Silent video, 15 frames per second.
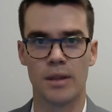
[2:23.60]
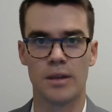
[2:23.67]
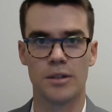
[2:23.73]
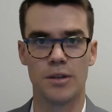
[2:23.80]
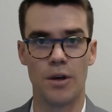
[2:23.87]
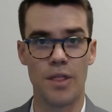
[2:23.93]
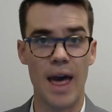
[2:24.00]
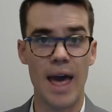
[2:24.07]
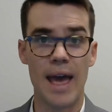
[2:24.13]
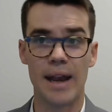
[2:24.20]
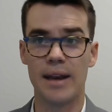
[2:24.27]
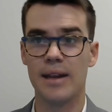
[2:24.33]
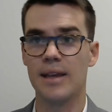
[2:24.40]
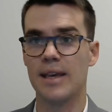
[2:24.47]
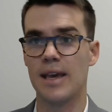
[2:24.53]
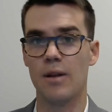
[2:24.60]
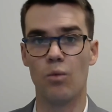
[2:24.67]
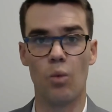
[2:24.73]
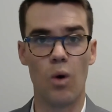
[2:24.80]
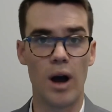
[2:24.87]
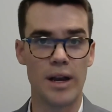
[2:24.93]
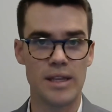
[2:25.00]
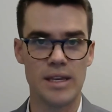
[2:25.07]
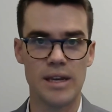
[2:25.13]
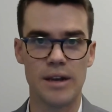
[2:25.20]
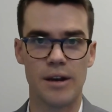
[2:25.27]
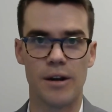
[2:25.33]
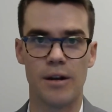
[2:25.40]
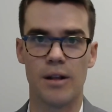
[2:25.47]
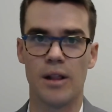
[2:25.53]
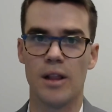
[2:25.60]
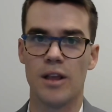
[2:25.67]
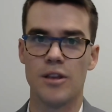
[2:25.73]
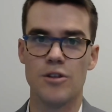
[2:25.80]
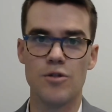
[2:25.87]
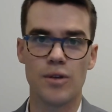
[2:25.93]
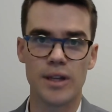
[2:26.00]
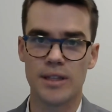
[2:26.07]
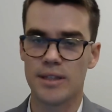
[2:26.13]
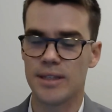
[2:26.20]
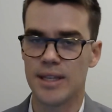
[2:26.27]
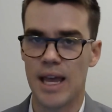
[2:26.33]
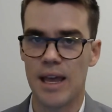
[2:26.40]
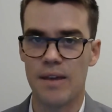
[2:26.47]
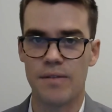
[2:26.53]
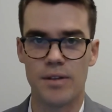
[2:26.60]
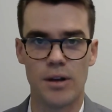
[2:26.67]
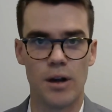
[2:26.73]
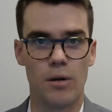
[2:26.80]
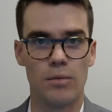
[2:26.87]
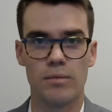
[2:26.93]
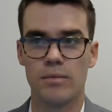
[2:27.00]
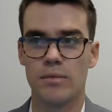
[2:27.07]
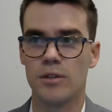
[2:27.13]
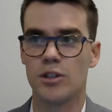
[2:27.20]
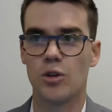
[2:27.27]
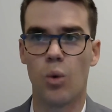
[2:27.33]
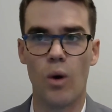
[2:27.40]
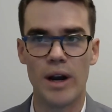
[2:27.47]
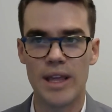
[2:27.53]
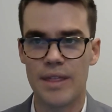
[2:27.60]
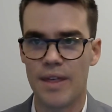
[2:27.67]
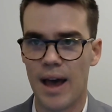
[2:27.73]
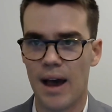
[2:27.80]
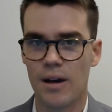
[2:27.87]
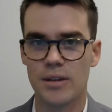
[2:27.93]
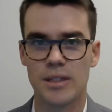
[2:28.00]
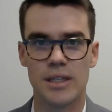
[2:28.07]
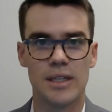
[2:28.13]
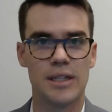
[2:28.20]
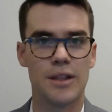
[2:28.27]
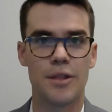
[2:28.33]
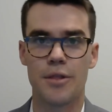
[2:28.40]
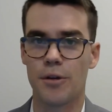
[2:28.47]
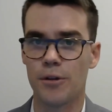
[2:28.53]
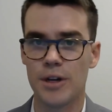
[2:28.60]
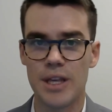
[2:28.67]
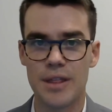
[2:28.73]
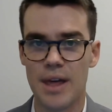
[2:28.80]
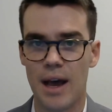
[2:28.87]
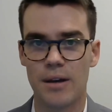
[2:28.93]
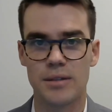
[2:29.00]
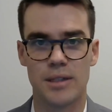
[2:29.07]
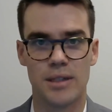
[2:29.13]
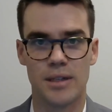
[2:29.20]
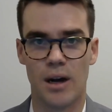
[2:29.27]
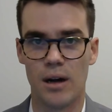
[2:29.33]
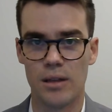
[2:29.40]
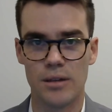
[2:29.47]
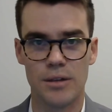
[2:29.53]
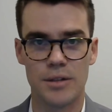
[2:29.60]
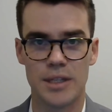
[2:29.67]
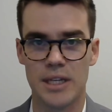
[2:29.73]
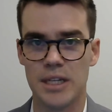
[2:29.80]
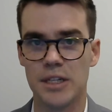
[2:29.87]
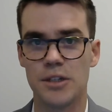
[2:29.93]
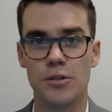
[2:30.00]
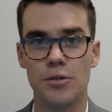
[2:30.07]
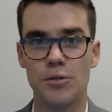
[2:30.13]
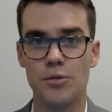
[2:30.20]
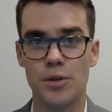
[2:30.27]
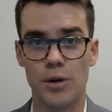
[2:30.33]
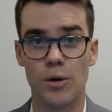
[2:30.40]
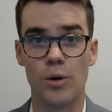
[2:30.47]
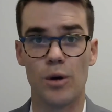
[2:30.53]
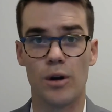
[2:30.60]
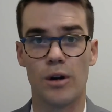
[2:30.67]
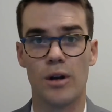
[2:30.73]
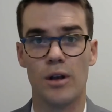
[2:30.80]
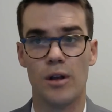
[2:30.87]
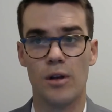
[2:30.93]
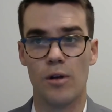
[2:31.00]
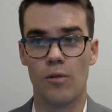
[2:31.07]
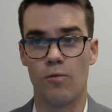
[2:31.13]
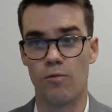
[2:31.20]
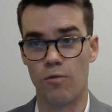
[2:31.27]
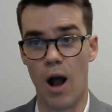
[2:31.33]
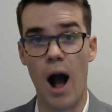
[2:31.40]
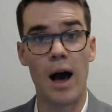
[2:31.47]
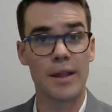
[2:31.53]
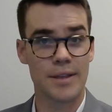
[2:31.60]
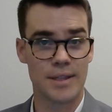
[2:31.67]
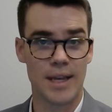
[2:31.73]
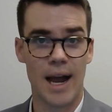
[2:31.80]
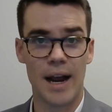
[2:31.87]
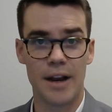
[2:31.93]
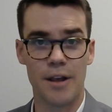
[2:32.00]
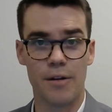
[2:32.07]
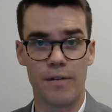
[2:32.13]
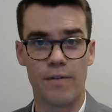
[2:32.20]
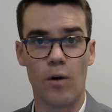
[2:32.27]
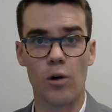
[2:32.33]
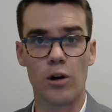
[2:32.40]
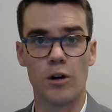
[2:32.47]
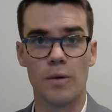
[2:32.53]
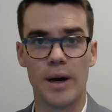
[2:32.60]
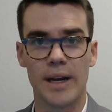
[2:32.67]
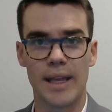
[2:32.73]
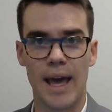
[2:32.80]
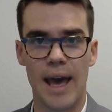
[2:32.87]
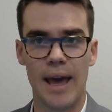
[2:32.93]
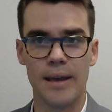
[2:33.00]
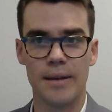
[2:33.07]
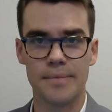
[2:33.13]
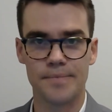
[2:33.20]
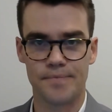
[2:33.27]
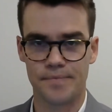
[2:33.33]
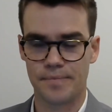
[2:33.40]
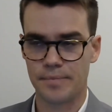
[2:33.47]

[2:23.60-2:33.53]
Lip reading: So then in 1 year, you can save, $20,000, $30,000 into your Roth side of your 401k,